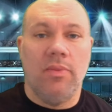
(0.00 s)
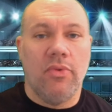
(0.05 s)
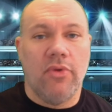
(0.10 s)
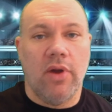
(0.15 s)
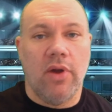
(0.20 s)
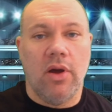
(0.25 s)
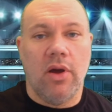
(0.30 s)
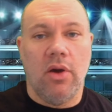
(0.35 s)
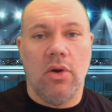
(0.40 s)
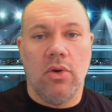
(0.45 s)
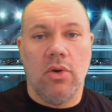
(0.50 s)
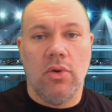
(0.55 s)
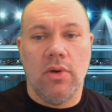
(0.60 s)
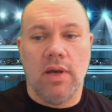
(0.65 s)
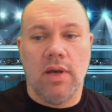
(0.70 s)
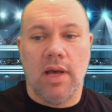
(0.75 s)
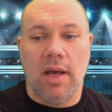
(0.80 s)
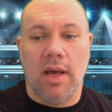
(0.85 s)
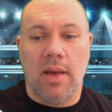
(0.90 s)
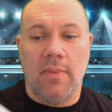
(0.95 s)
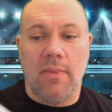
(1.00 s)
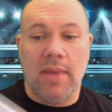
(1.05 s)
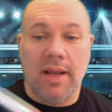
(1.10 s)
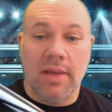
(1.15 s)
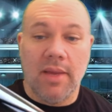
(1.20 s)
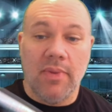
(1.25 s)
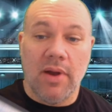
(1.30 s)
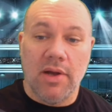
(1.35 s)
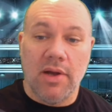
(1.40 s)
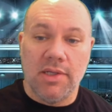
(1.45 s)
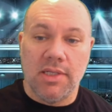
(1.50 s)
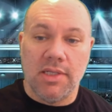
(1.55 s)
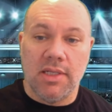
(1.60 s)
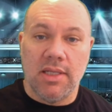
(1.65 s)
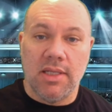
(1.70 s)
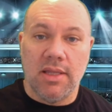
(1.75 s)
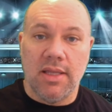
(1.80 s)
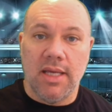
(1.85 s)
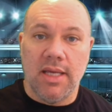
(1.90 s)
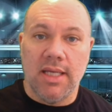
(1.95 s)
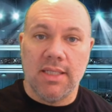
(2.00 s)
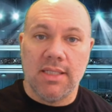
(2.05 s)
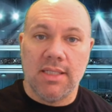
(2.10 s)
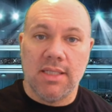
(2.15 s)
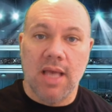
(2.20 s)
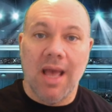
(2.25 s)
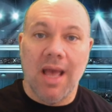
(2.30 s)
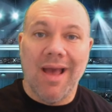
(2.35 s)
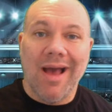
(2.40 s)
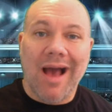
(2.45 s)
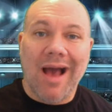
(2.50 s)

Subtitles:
Pro in comparison to this,